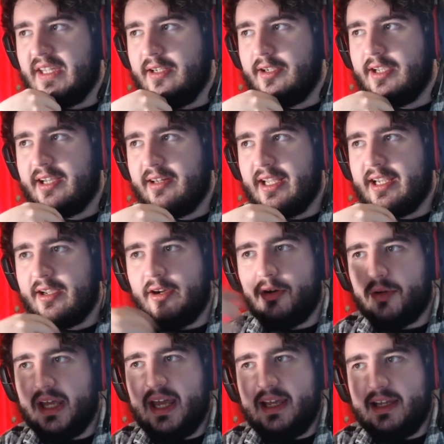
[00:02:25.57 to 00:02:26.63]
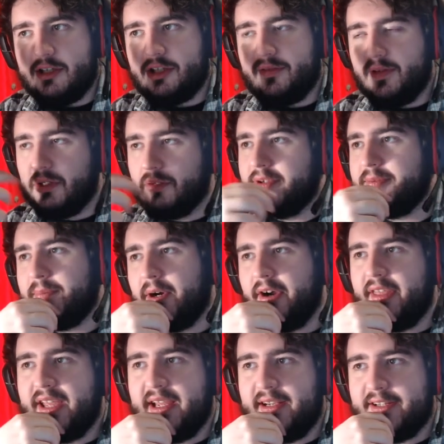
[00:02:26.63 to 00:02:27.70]
Got like okay-ish viewers. Part
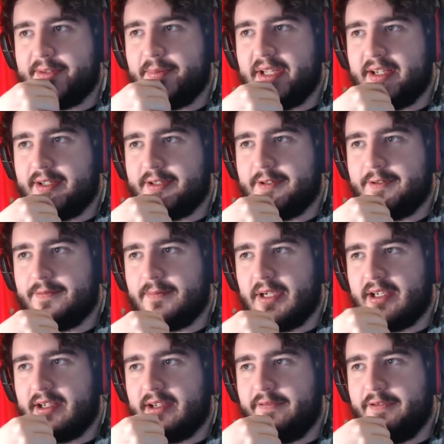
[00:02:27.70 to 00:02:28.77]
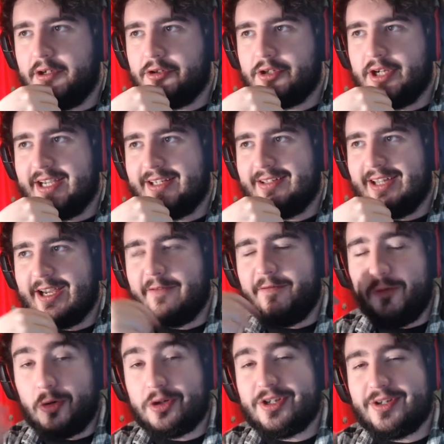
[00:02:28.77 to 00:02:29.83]
of that is because Fear Dragon like
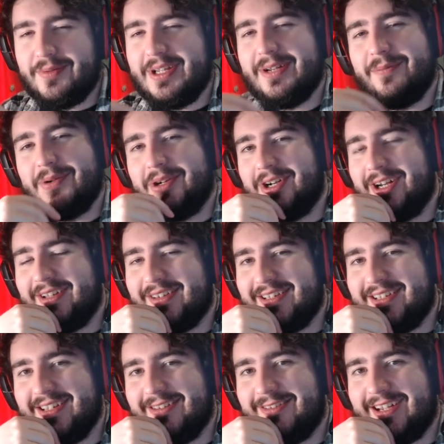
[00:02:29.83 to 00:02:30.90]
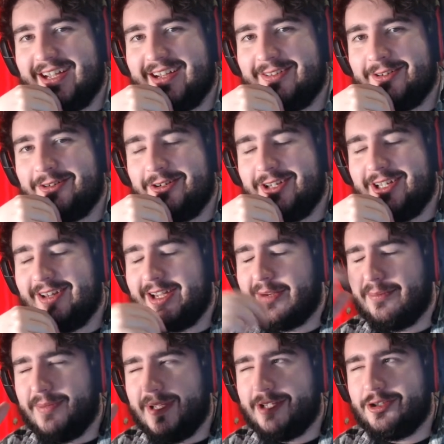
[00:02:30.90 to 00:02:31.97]
forced me to put it on the TL calendar. He like
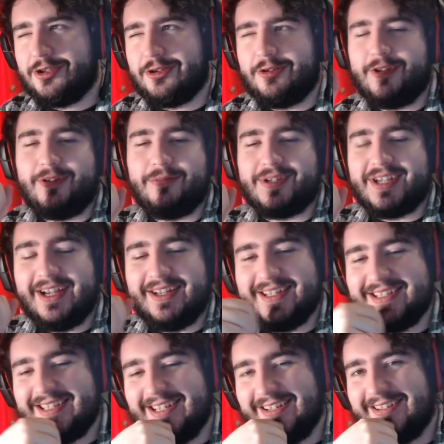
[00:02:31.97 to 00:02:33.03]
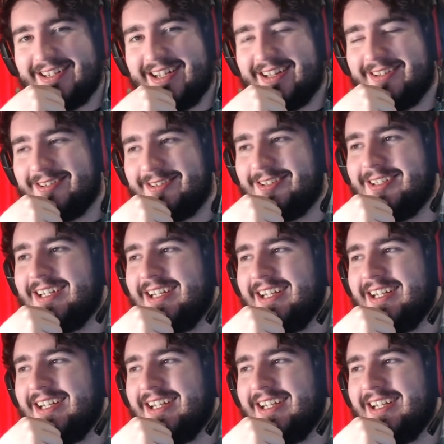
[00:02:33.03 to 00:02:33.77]
made sure that it was on the TL calendar.